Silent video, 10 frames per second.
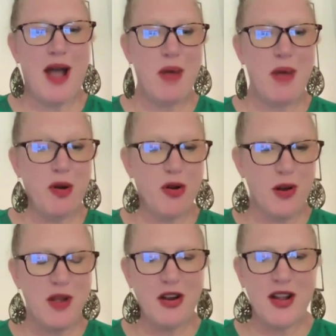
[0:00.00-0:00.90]
by my
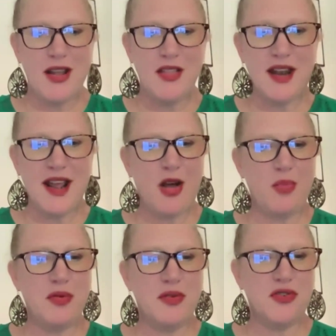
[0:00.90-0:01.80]
program area that I
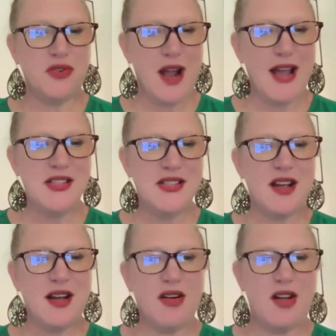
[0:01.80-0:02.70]
help direct
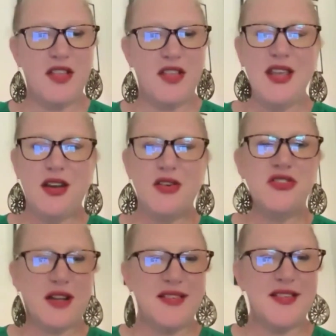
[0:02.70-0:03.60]
called the Eco
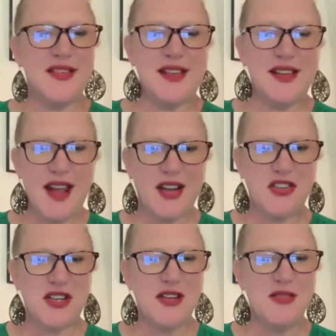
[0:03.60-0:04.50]
Justice
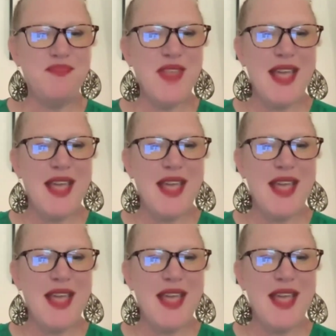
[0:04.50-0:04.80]
Connection.